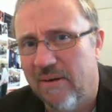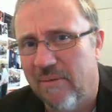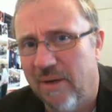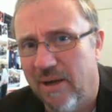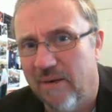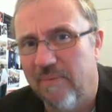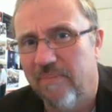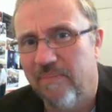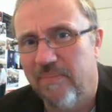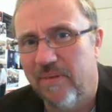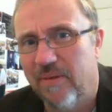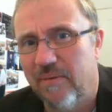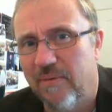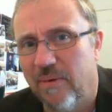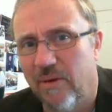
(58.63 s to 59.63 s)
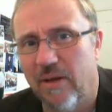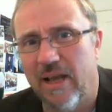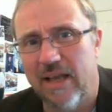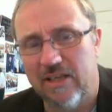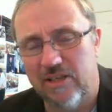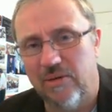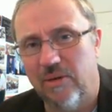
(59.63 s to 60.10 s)
Well, we're going
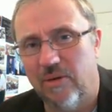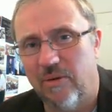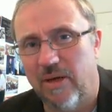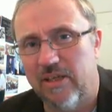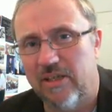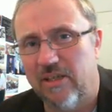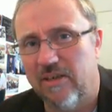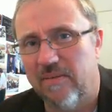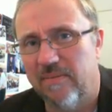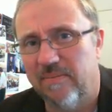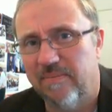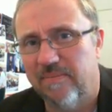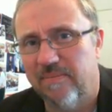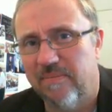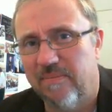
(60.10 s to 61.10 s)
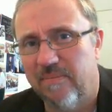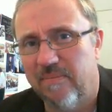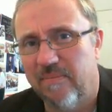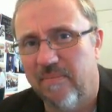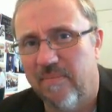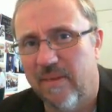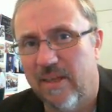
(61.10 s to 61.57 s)
to ask you a question
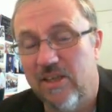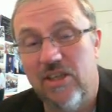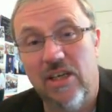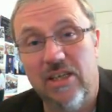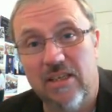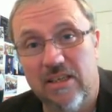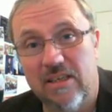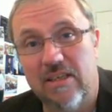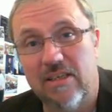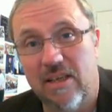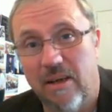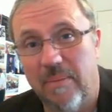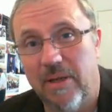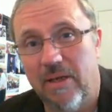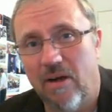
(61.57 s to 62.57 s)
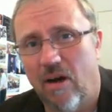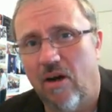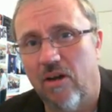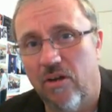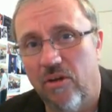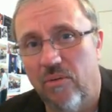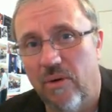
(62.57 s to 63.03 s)
Jesus is coming.
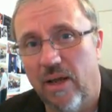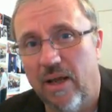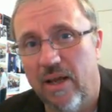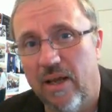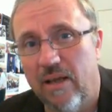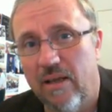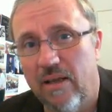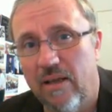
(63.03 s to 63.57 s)
Are you ready?